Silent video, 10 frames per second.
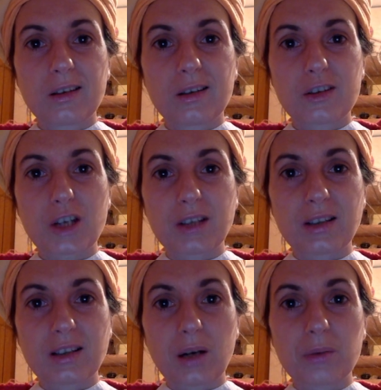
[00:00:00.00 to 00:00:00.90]

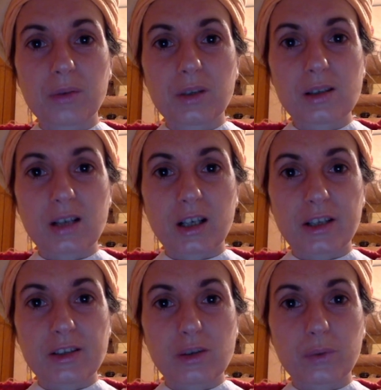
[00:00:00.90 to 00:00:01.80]
shutting down this
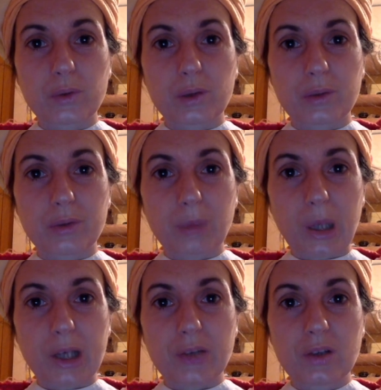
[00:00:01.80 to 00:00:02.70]
current software of the
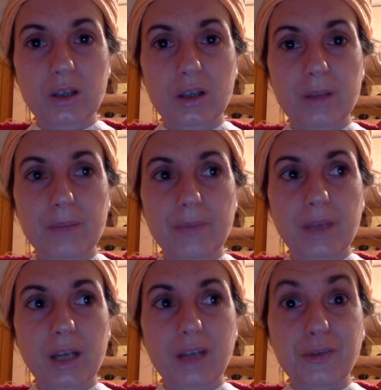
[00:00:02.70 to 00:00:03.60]
mind,
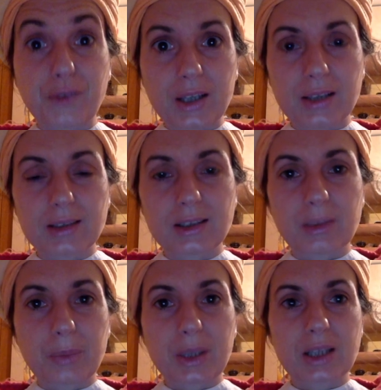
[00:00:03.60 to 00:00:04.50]
at first it
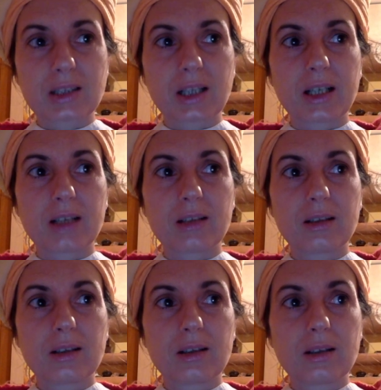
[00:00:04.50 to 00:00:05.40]
appears like
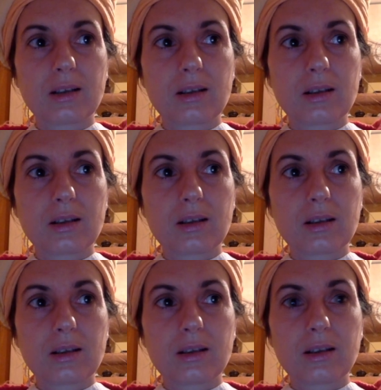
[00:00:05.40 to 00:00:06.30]

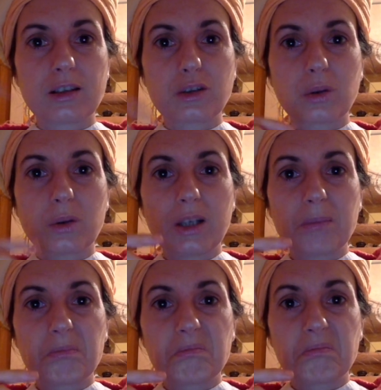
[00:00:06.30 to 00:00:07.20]
there is only
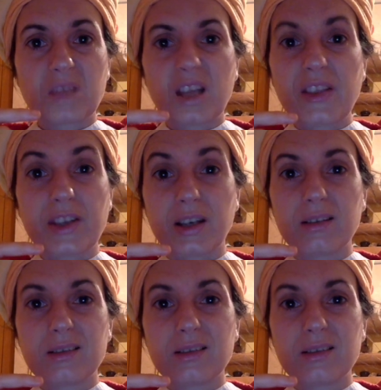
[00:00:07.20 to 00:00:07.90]
nothing